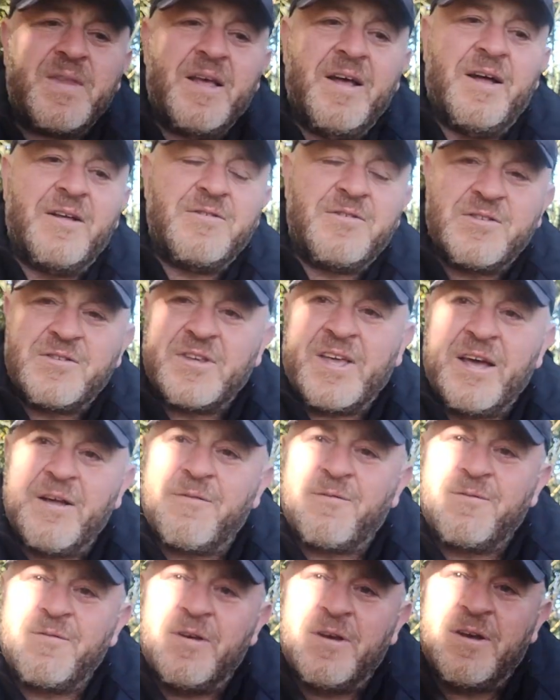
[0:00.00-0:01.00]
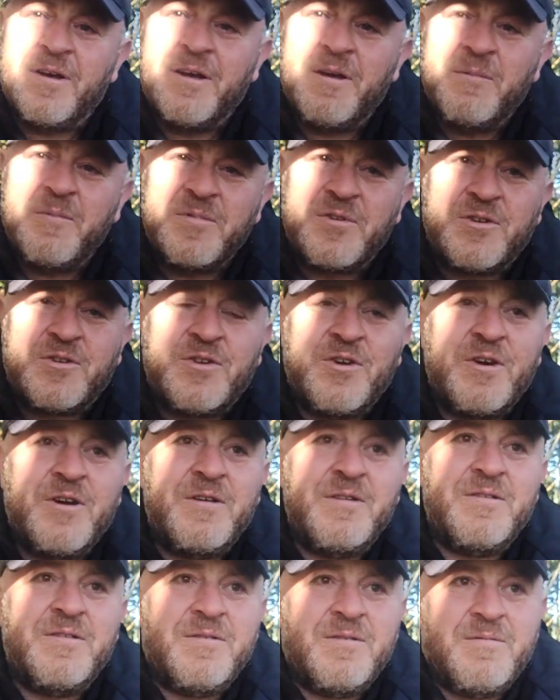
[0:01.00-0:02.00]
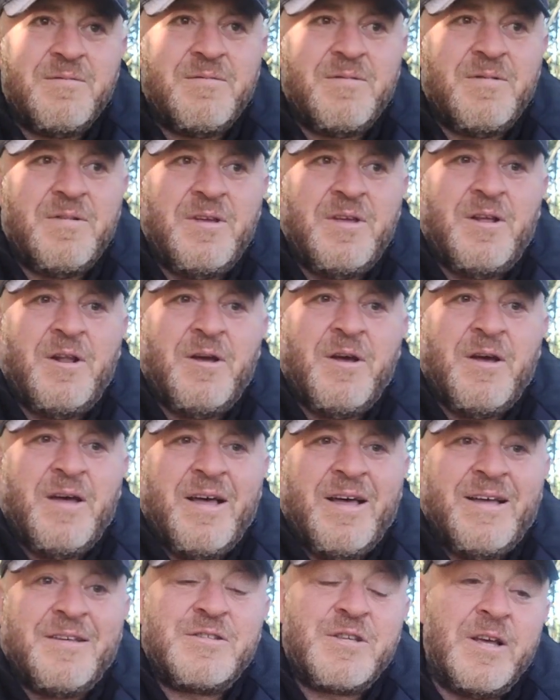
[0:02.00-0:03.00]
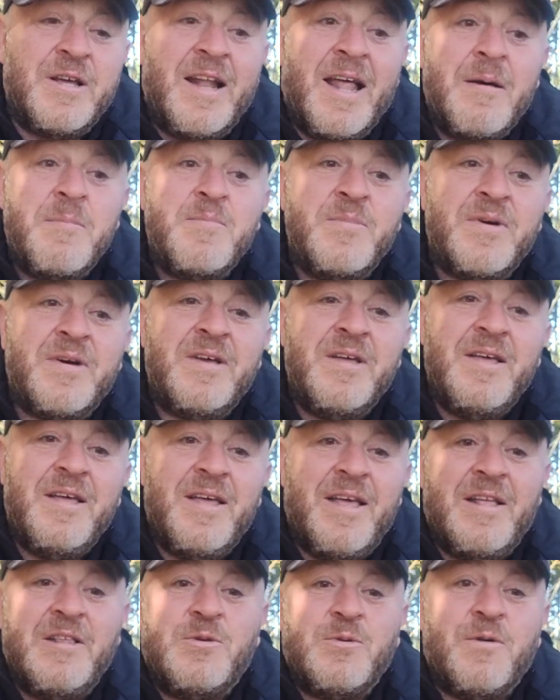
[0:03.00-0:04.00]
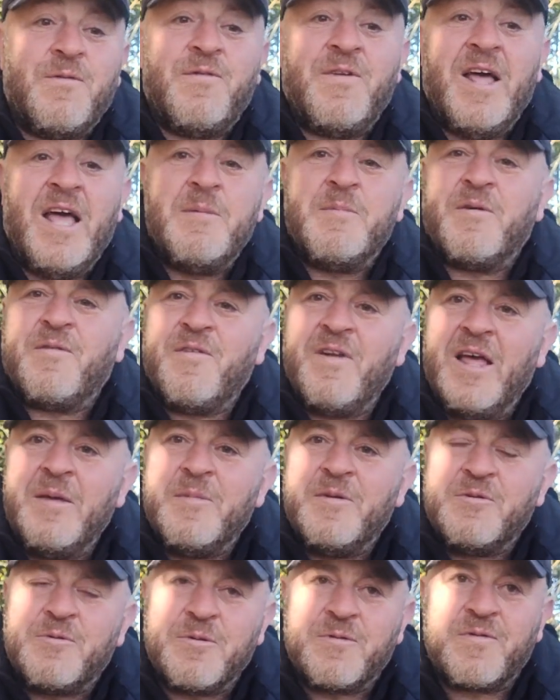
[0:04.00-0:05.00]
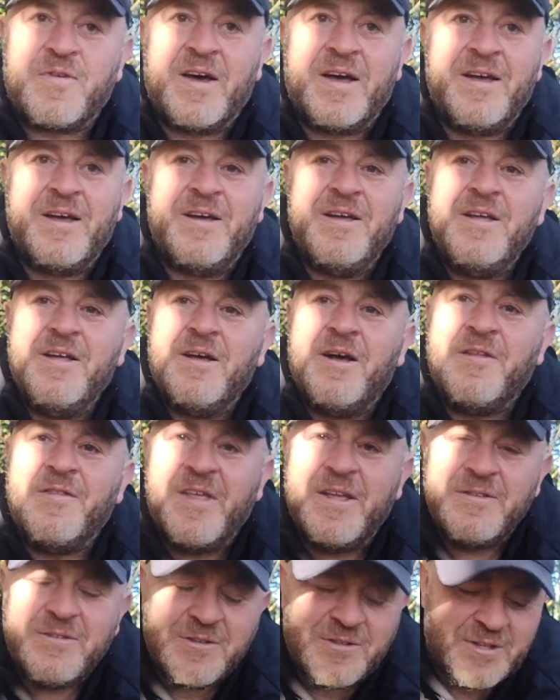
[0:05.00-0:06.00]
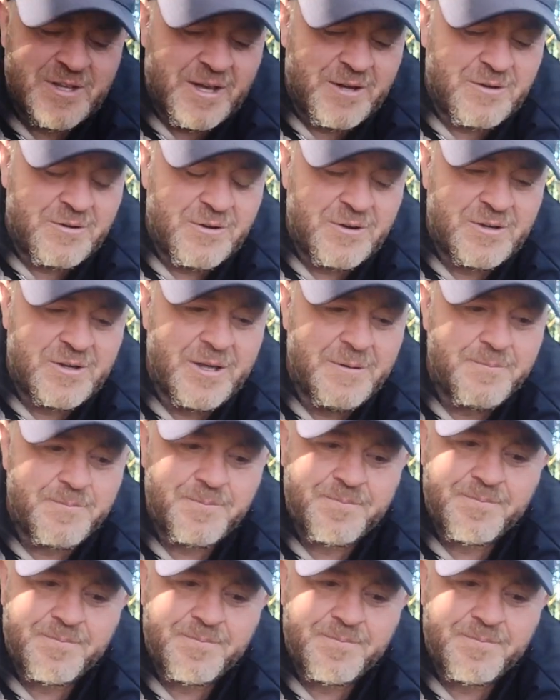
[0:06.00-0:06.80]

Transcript: and to get to turn an ember into a flame into a fire, and then to start cooking.